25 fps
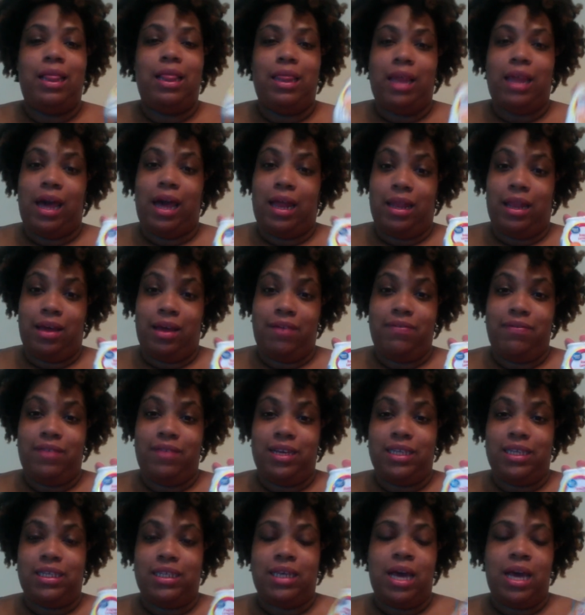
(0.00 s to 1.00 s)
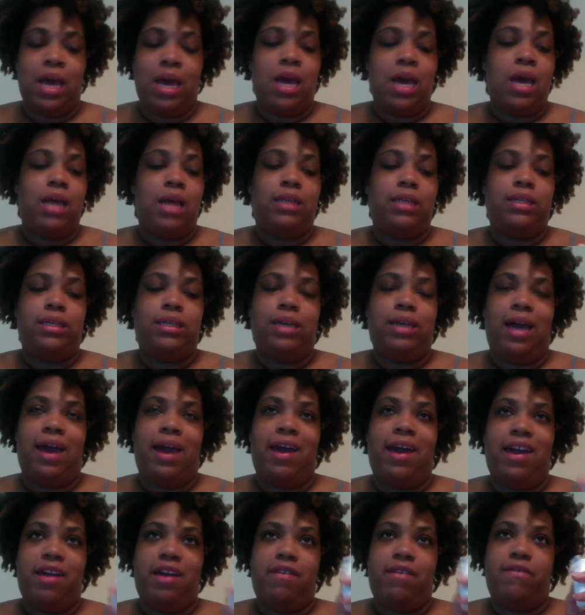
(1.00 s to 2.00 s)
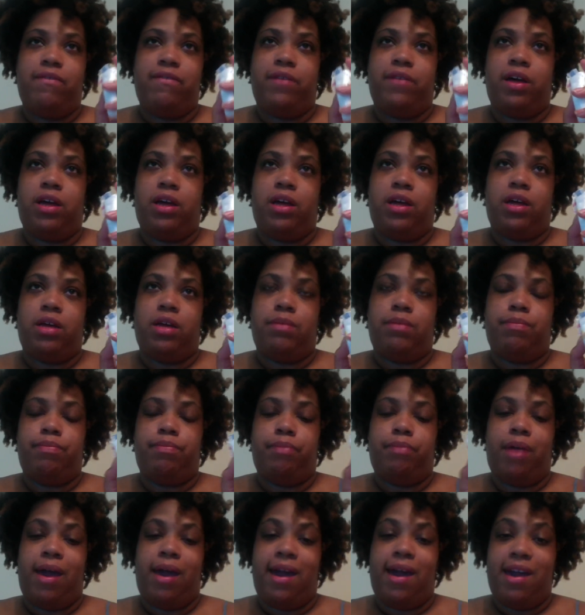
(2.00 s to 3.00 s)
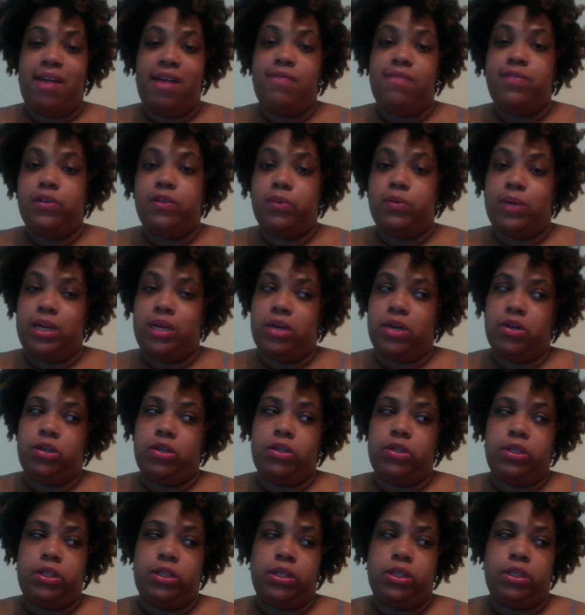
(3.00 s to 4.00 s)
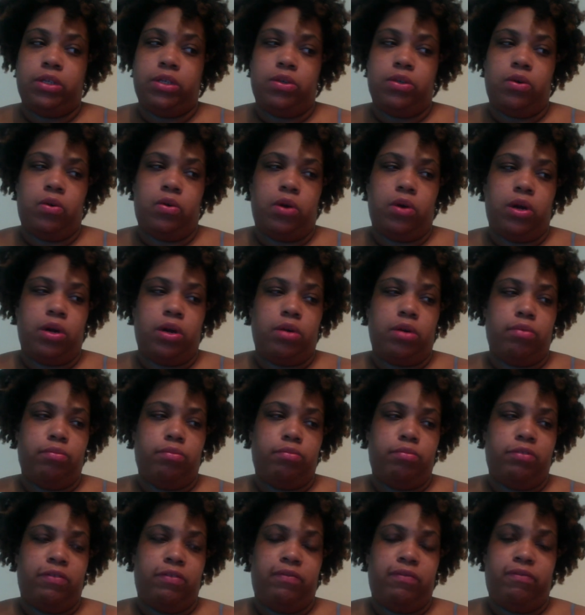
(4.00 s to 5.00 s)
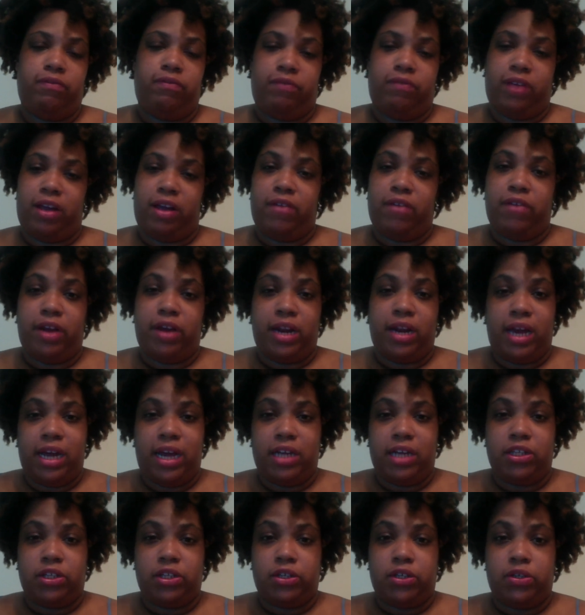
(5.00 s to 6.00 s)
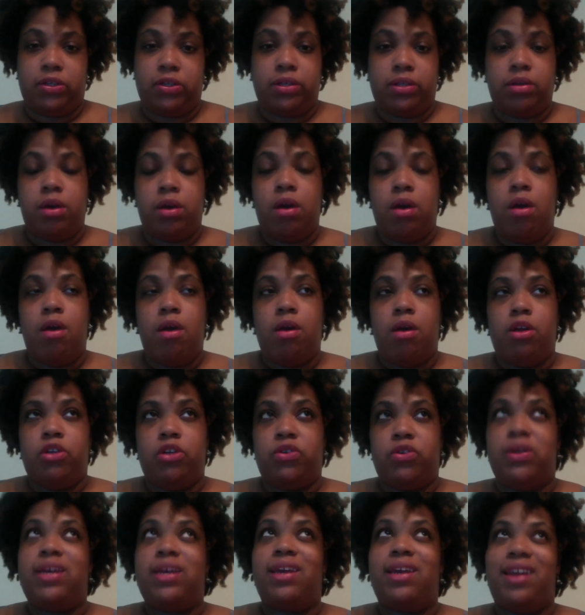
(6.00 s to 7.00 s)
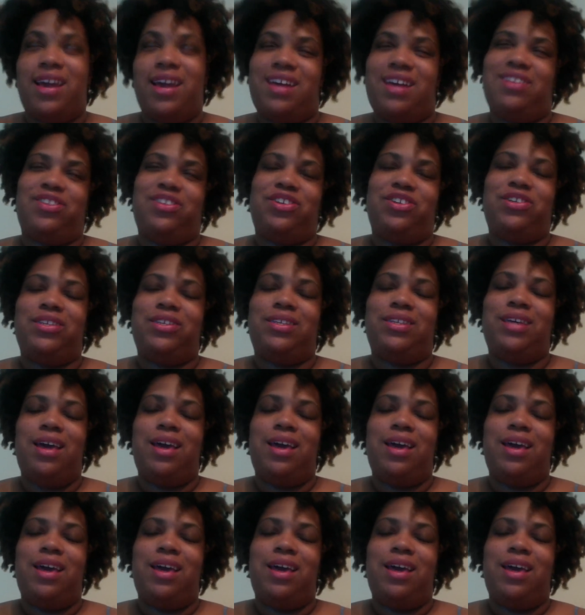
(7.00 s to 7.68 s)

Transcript: I love this. See, I have uh, I have sweeteners or flavor enhancers, drink enhancers,